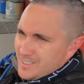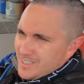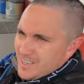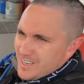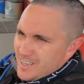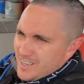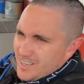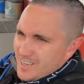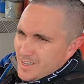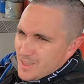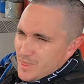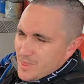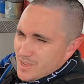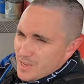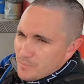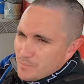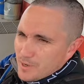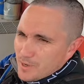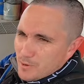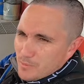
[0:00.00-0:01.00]
I
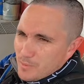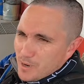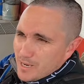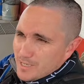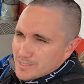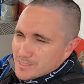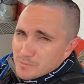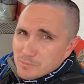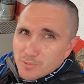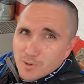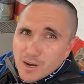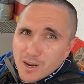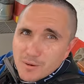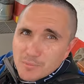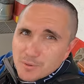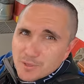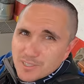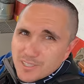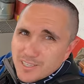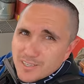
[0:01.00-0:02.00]
think I better buy some
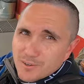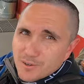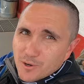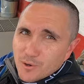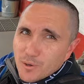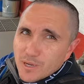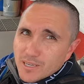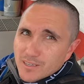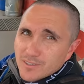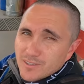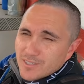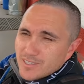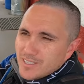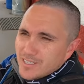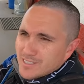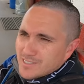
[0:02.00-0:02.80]
property here quickly.